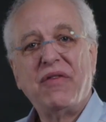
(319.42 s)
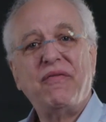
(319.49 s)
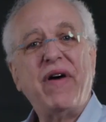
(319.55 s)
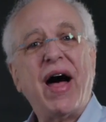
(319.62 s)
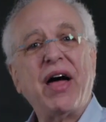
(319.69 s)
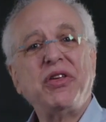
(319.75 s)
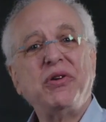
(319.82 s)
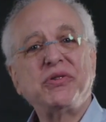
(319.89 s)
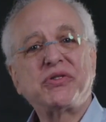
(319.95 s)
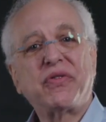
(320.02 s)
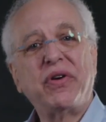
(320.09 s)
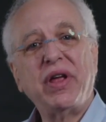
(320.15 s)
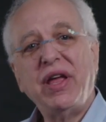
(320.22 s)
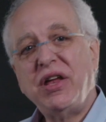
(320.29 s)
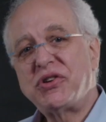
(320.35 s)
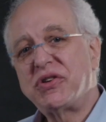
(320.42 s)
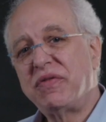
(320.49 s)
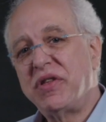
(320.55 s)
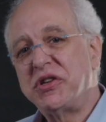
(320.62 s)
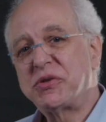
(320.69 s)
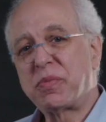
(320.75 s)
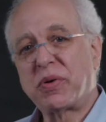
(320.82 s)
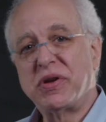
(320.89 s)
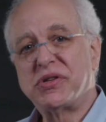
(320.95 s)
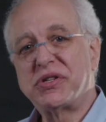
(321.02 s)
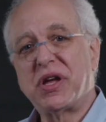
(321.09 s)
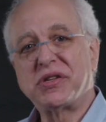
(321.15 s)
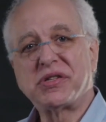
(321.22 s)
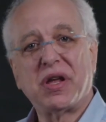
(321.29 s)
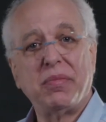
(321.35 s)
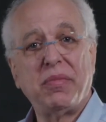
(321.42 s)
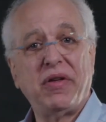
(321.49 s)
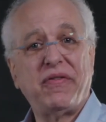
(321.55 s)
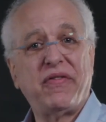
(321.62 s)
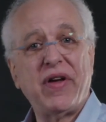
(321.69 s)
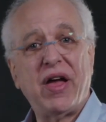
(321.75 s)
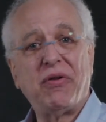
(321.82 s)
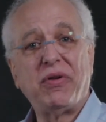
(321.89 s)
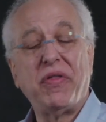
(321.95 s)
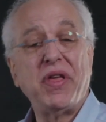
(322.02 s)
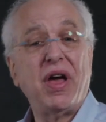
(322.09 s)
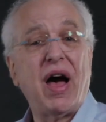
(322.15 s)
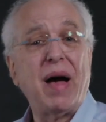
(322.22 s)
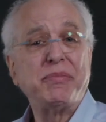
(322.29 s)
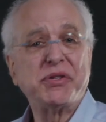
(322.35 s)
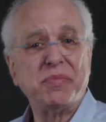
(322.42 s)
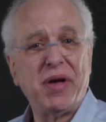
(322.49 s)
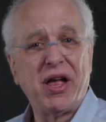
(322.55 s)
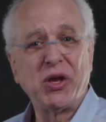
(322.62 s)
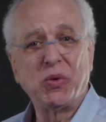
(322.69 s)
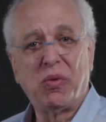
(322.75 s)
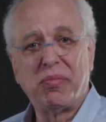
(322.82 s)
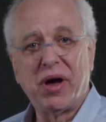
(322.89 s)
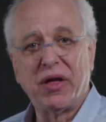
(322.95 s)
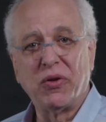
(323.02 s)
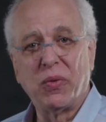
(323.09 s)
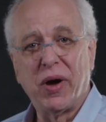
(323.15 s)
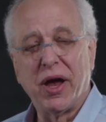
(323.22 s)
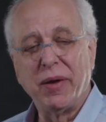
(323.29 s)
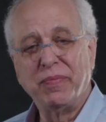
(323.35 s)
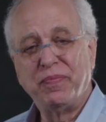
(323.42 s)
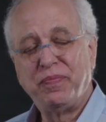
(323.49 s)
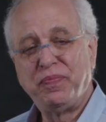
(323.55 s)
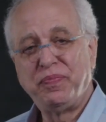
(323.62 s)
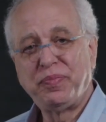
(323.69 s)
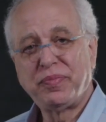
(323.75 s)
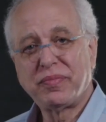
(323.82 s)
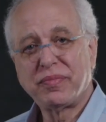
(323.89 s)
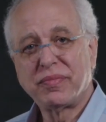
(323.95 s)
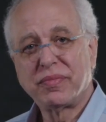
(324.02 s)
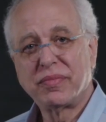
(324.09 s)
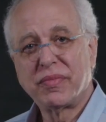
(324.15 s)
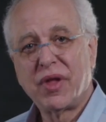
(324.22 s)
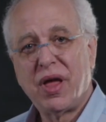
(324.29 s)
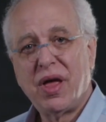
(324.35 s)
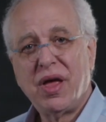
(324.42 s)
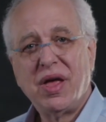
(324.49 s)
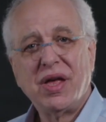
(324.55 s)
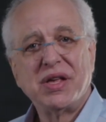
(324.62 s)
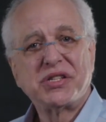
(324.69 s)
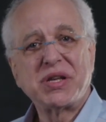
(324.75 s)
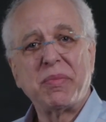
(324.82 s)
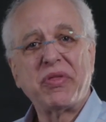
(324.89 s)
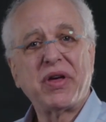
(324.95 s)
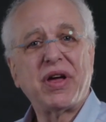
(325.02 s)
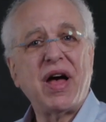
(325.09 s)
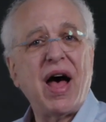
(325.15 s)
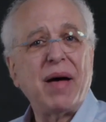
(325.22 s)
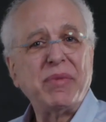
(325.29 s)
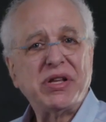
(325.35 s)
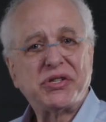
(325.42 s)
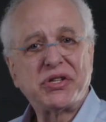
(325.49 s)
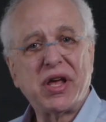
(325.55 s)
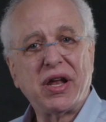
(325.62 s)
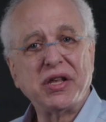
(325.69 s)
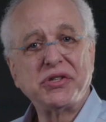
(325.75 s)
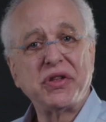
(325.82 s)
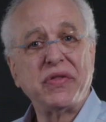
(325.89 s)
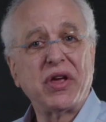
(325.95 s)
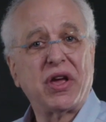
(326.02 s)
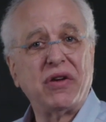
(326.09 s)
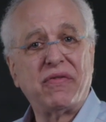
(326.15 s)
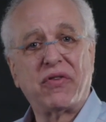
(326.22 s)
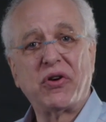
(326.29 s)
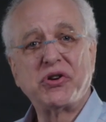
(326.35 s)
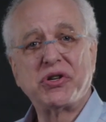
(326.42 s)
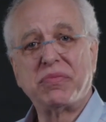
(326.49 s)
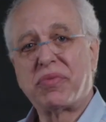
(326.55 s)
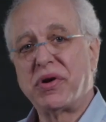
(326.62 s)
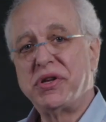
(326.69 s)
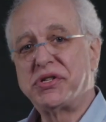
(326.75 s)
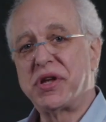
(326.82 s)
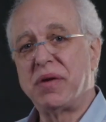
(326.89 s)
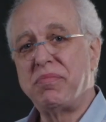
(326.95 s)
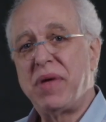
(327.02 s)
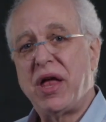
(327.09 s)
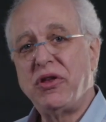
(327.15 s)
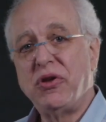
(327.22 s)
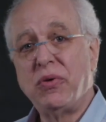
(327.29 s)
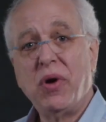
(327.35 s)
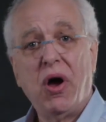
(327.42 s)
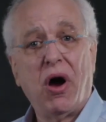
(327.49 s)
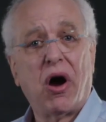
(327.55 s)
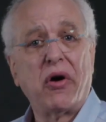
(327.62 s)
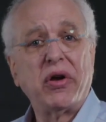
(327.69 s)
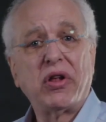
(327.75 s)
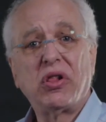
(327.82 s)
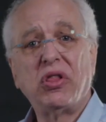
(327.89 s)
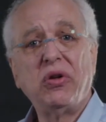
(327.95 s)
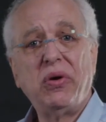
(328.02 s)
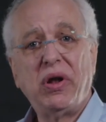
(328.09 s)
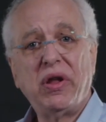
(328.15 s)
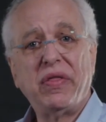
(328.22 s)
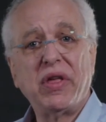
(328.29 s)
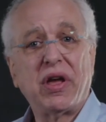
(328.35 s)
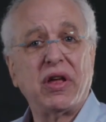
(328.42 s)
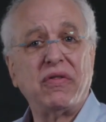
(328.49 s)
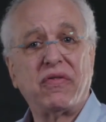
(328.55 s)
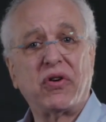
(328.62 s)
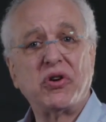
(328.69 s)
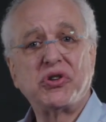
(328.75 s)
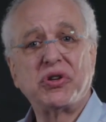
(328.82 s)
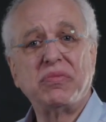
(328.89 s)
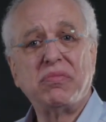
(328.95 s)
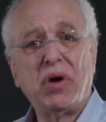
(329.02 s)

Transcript: Values for each of these presets can be found in the ops manual, by the way. Some of the common settings in the conversion preset menu are included in the conversion